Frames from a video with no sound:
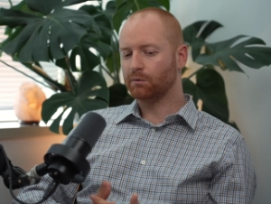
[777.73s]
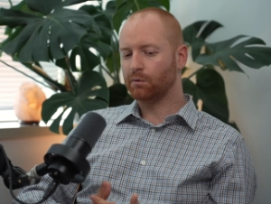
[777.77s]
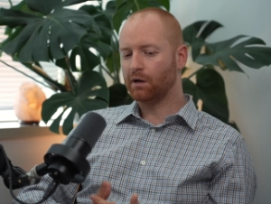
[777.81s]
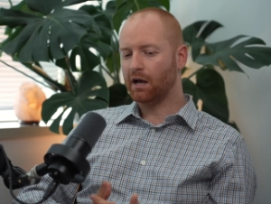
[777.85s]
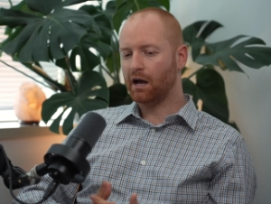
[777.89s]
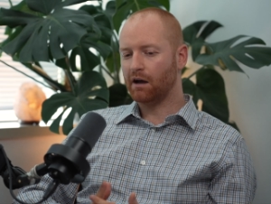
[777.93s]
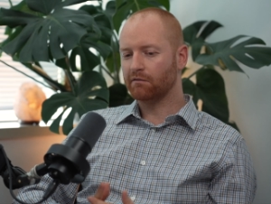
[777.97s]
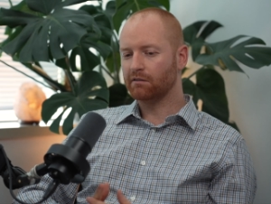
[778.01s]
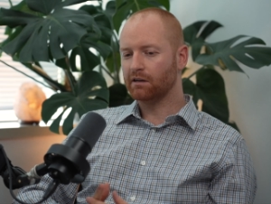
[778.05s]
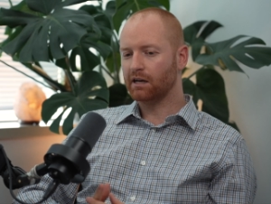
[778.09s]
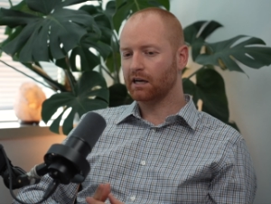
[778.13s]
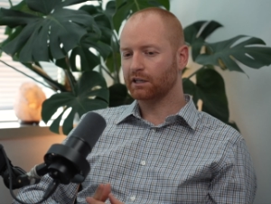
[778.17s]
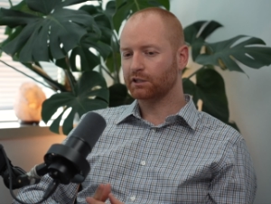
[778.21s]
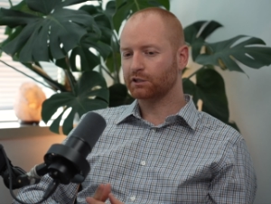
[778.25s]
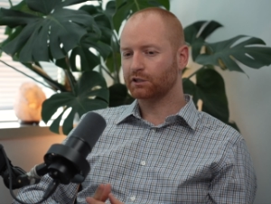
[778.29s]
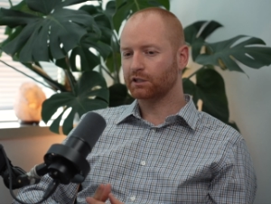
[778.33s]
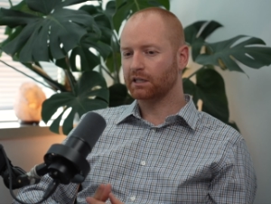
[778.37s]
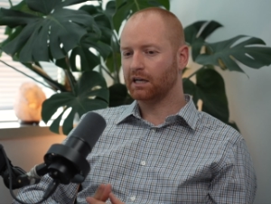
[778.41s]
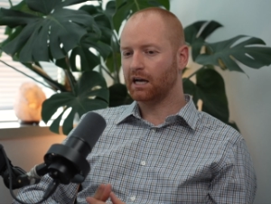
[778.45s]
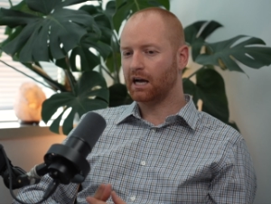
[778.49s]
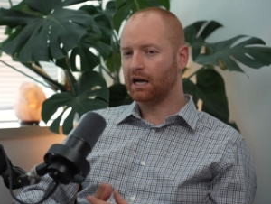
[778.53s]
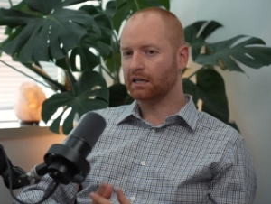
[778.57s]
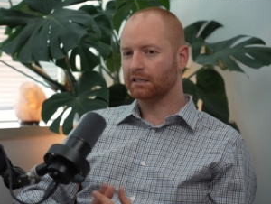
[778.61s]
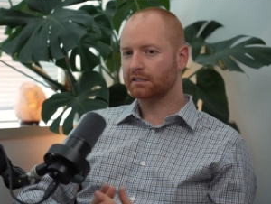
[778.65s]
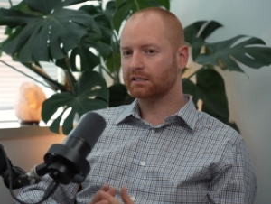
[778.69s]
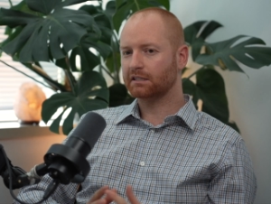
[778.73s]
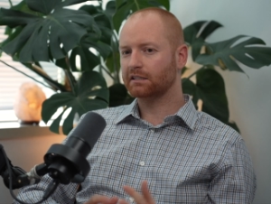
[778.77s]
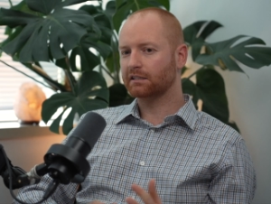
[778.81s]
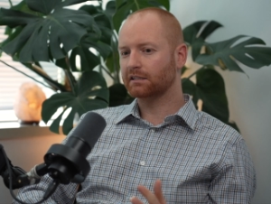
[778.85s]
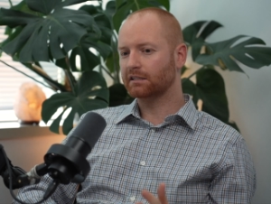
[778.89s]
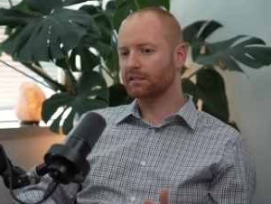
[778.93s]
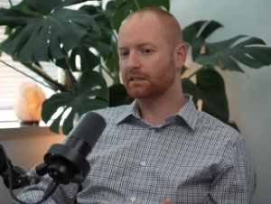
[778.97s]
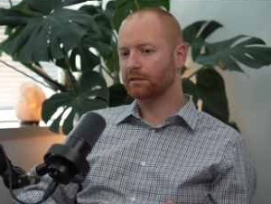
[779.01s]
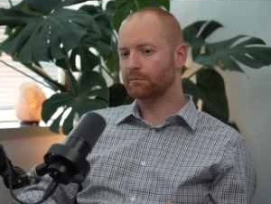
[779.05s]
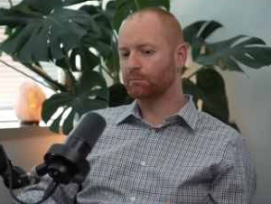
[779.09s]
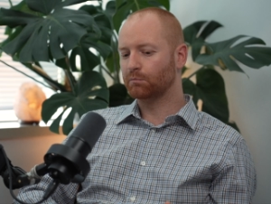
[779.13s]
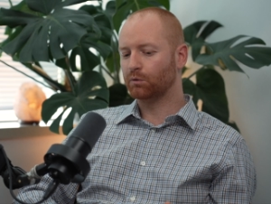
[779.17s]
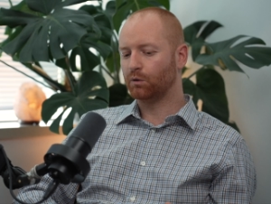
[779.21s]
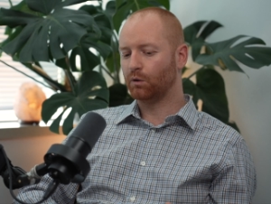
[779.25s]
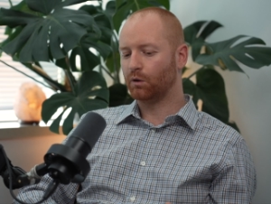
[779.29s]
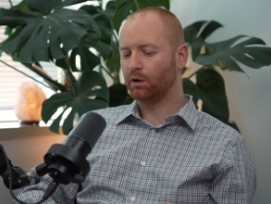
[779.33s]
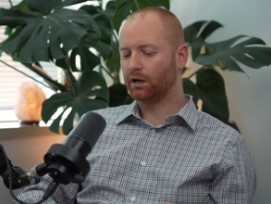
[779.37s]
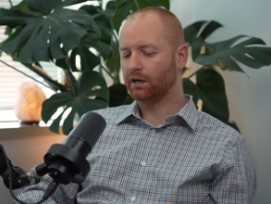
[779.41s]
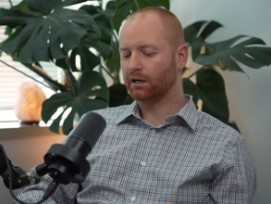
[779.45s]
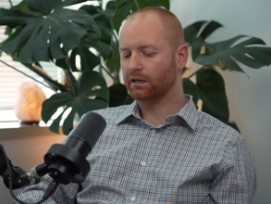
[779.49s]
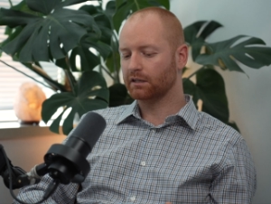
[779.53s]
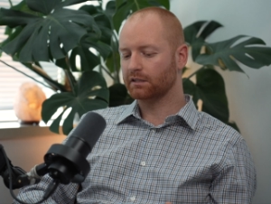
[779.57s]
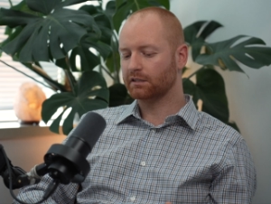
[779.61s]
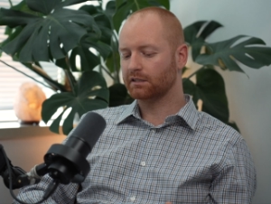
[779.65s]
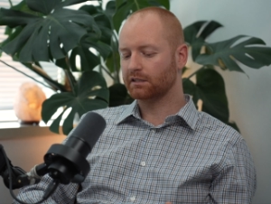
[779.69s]
we haven't actually asked
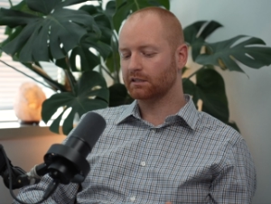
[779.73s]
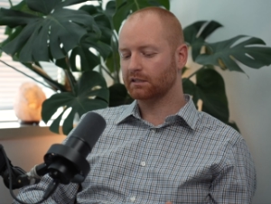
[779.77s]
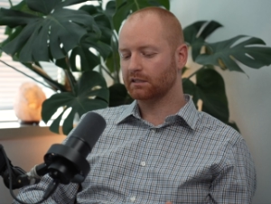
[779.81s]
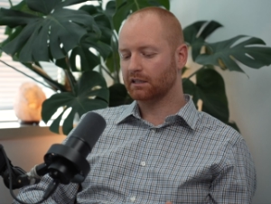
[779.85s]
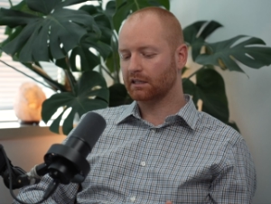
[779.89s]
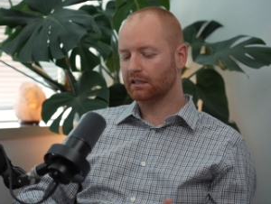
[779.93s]
employers,